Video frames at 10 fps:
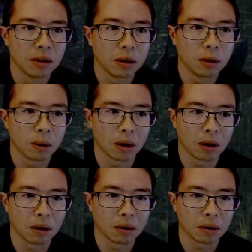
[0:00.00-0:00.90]
who
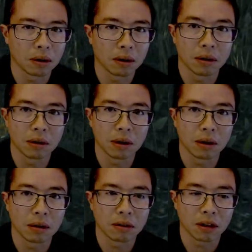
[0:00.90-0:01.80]
are
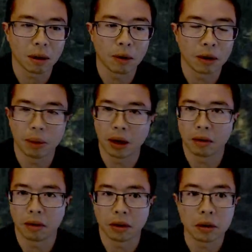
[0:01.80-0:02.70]
somewhat
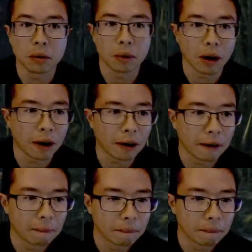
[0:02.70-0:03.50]
better than you are.